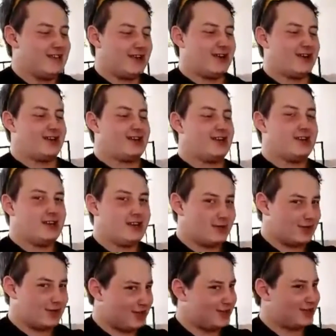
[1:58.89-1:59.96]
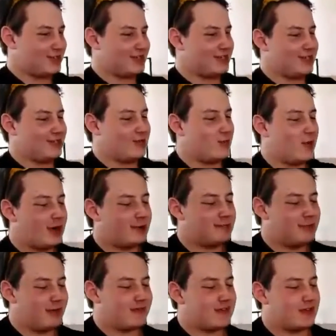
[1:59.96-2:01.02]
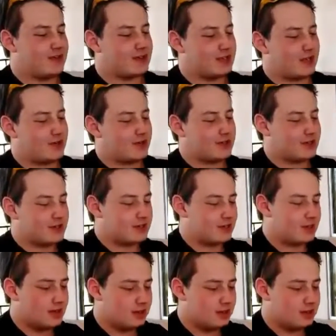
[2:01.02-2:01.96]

This is it. Here we go. This is the wild buffalo sauce.